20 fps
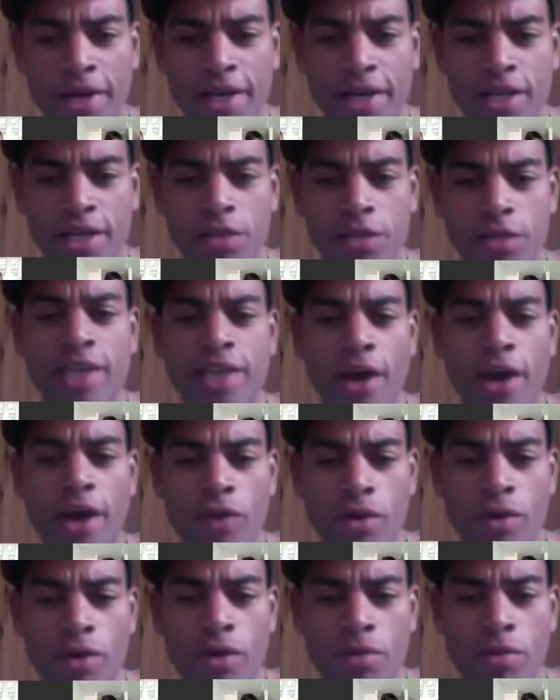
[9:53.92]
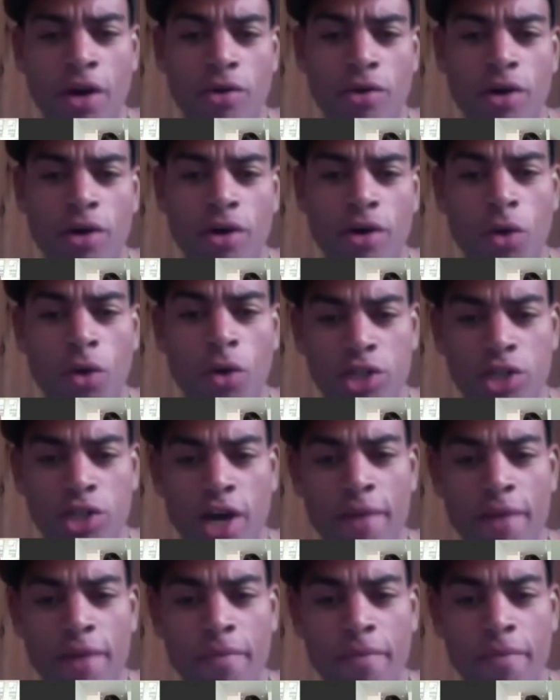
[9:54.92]
Please get on Vimeo and watch
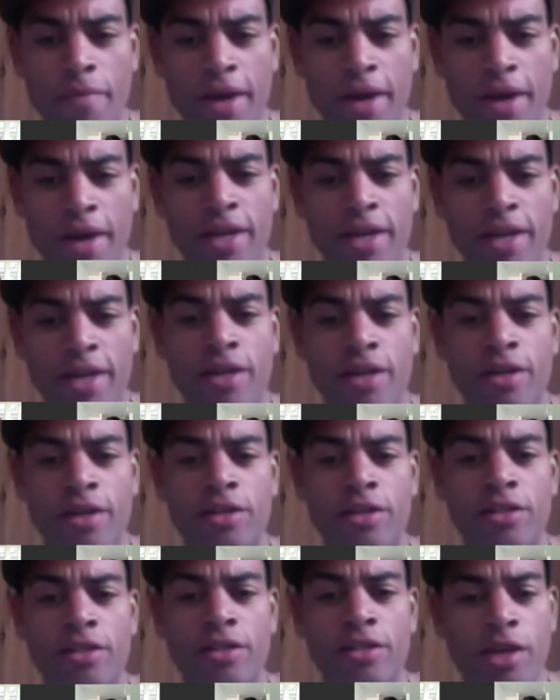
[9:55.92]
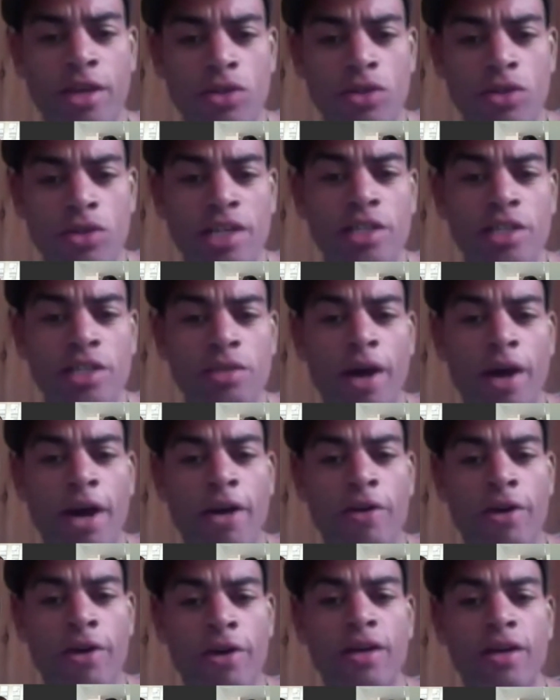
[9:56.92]
High Maintenance, because that'll be hugely
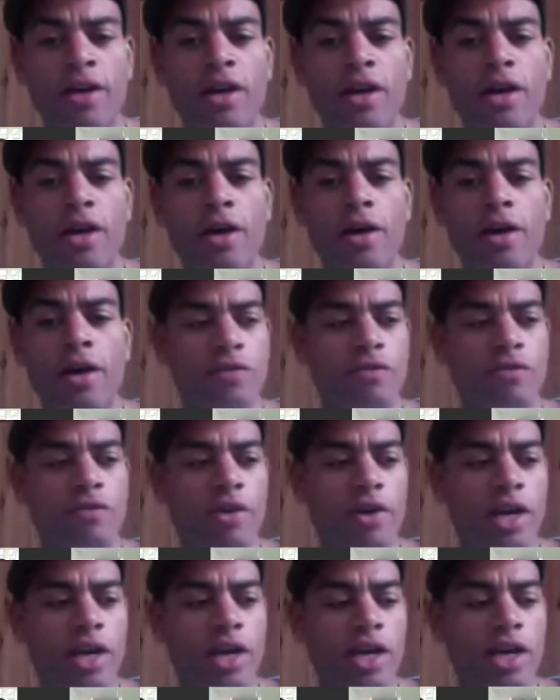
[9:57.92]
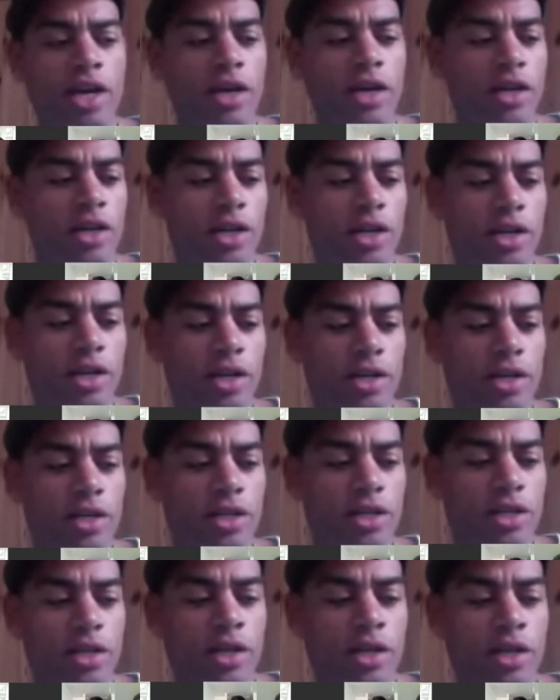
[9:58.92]
inspiring. Because it's very
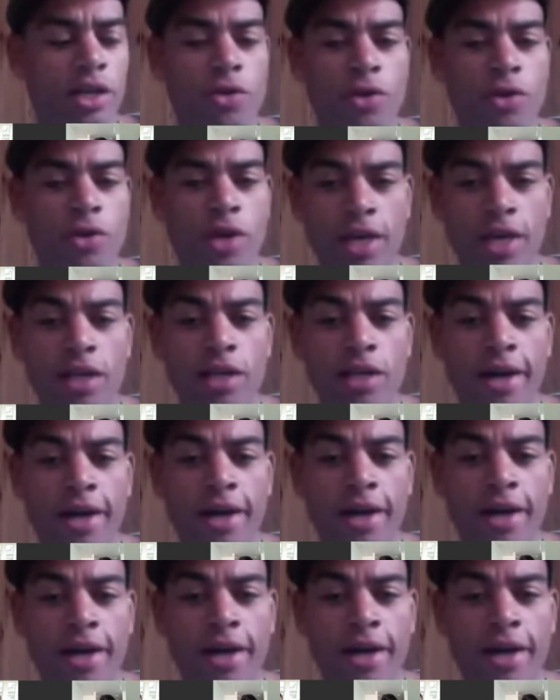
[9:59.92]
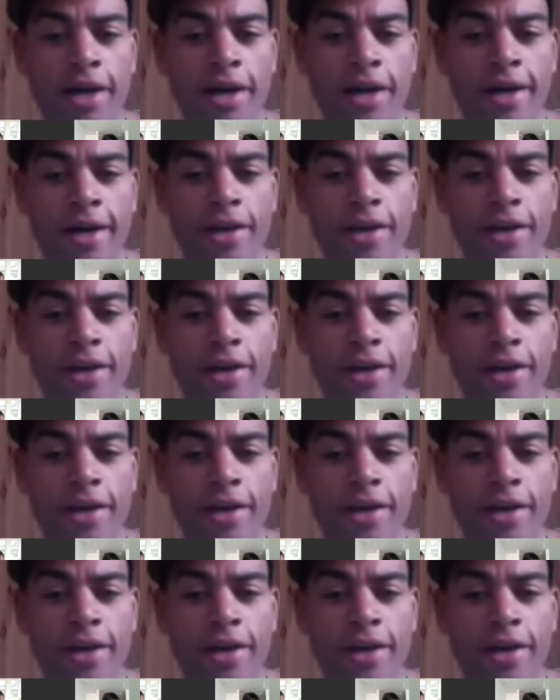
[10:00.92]
low key, like your stuff.